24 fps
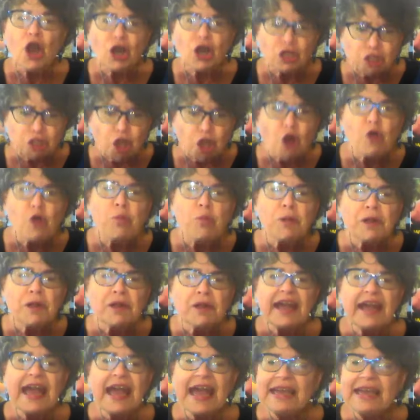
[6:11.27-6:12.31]

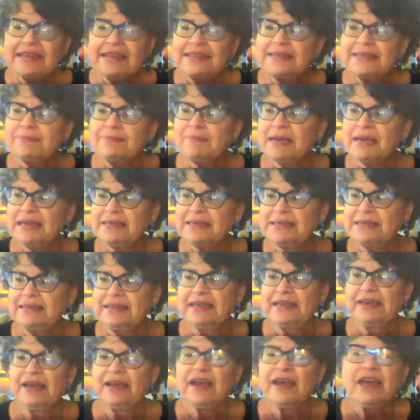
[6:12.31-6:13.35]
global and
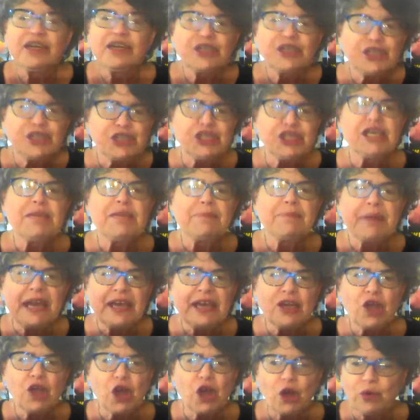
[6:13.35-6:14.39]
domestic, sheep
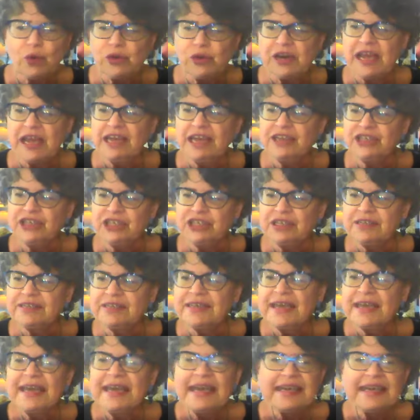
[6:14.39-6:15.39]
and goat nations.